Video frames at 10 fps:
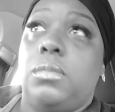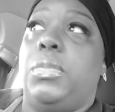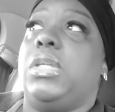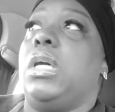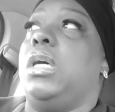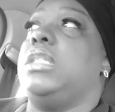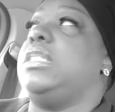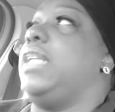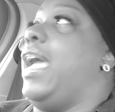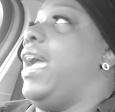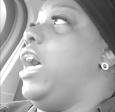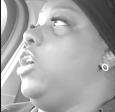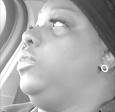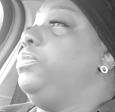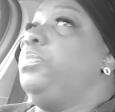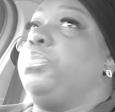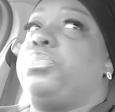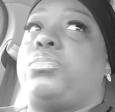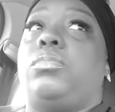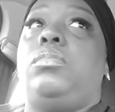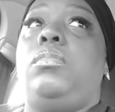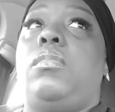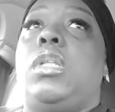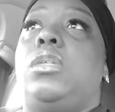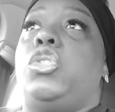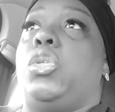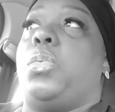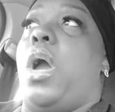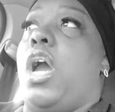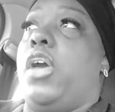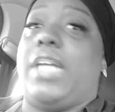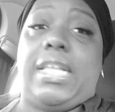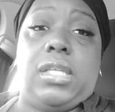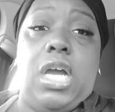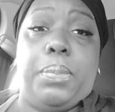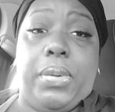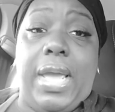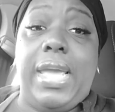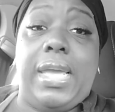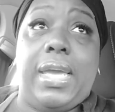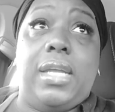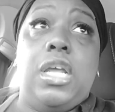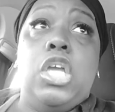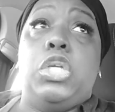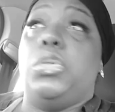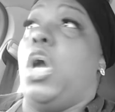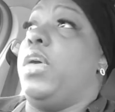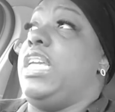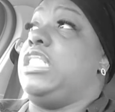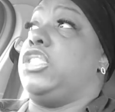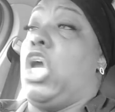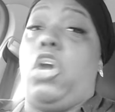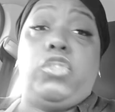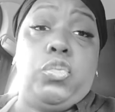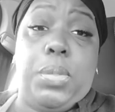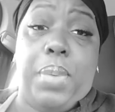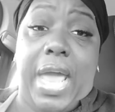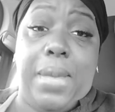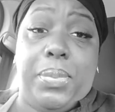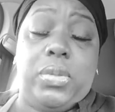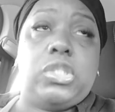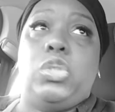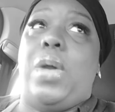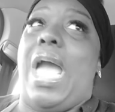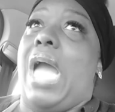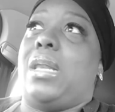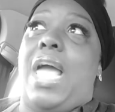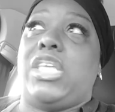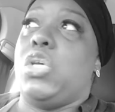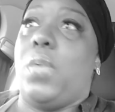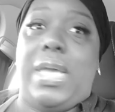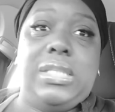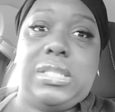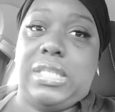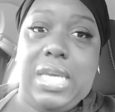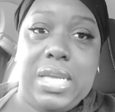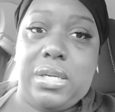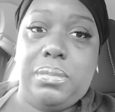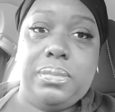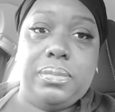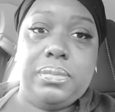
Because now Jerrod got the upper hand. You know, he served you with papers. You act like you ain't get them.